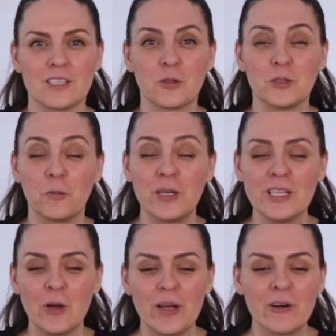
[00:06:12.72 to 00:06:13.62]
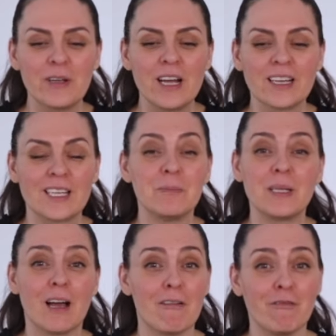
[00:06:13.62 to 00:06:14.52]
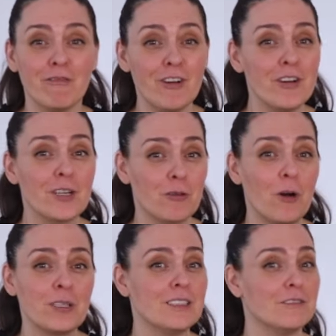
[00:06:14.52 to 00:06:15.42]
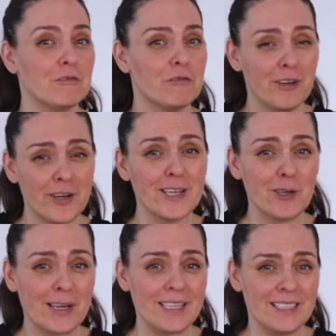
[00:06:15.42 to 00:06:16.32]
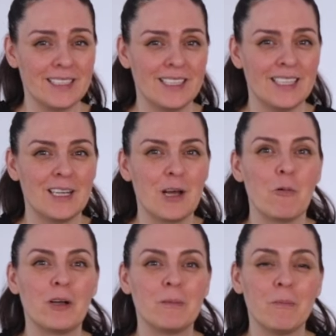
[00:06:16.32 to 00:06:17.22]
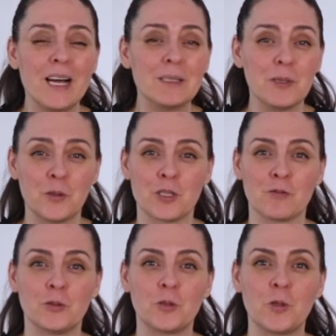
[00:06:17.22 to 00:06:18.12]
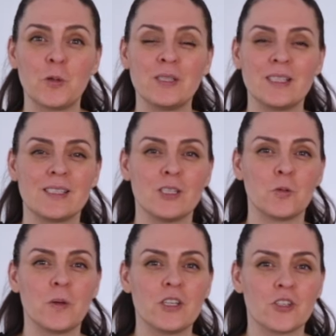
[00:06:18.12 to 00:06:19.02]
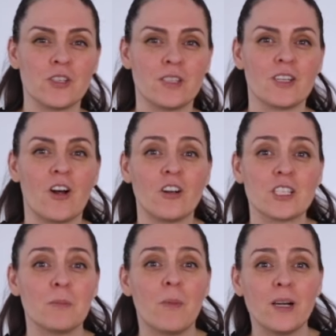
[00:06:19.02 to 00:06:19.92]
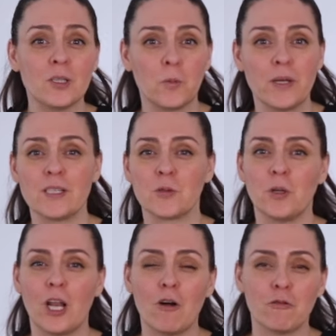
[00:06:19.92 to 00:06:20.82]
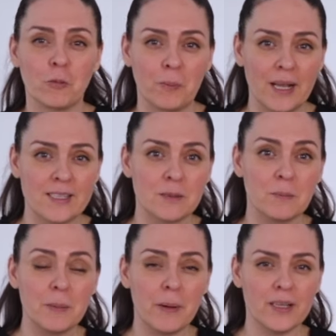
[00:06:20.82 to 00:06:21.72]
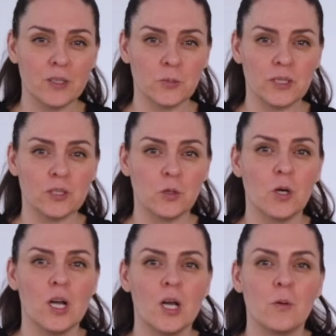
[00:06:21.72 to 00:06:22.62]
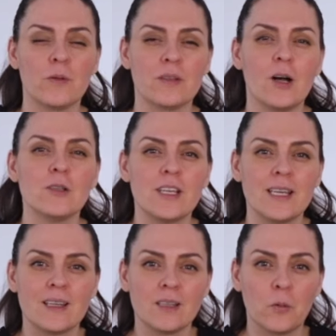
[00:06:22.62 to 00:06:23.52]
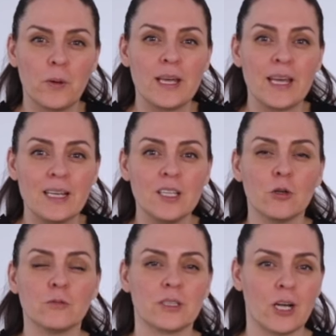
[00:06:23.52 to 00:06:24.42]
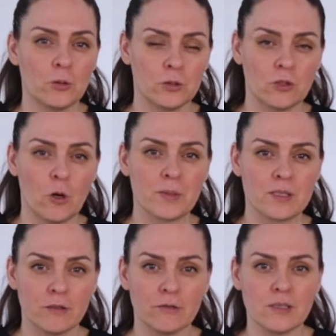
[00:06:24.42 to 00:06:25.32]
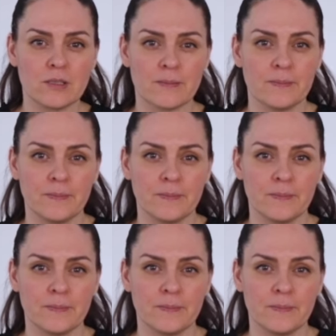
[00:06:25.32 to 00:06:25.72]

So the window area can become very crowded very quickly. What might be useful to you in these situations are smart ways to allow for plants to be by the window without taking away any of the countertop surface.